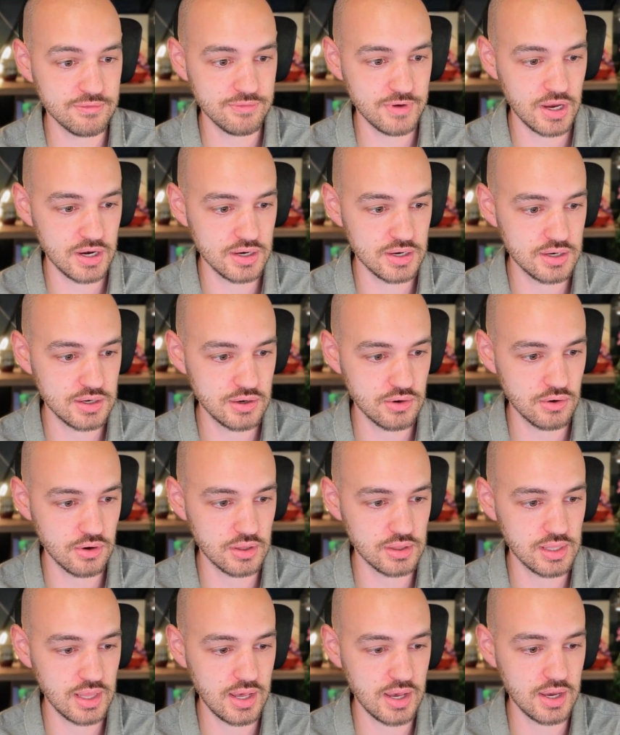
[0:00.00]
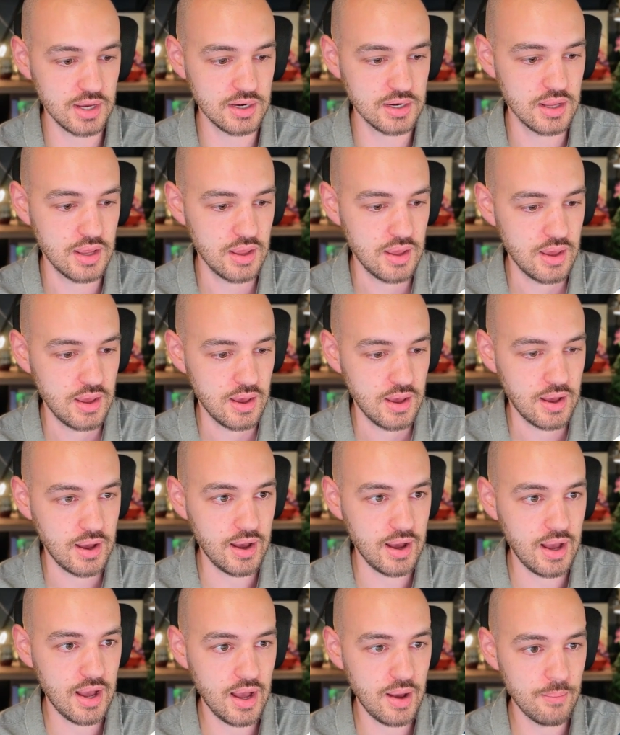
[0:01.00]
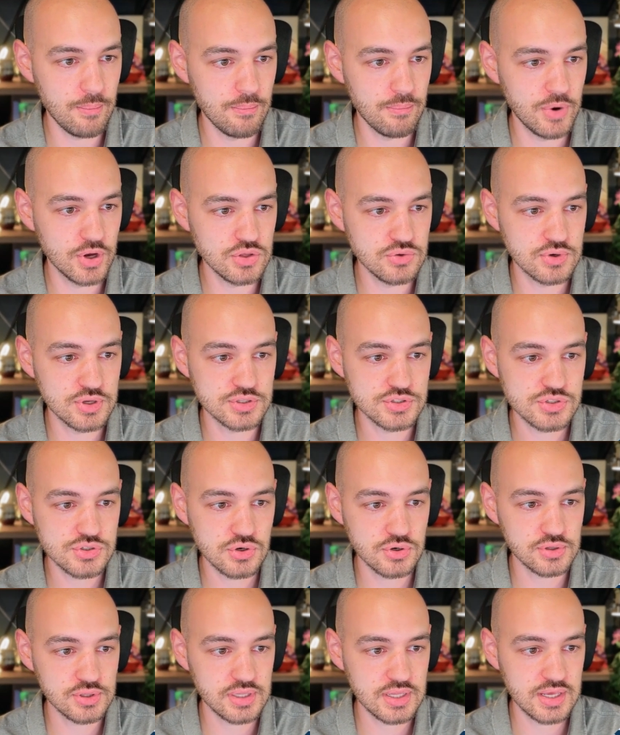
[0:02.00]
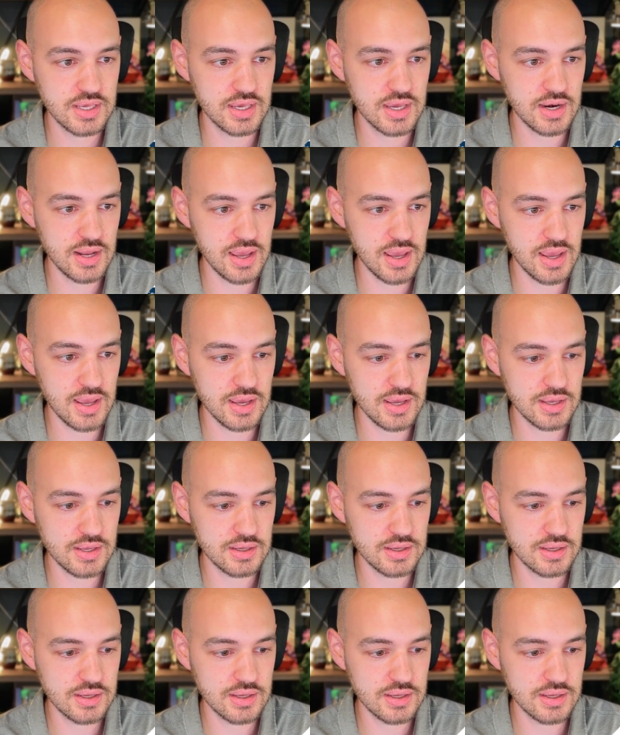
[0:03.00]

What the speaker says: to find it here online, but you can certainly get a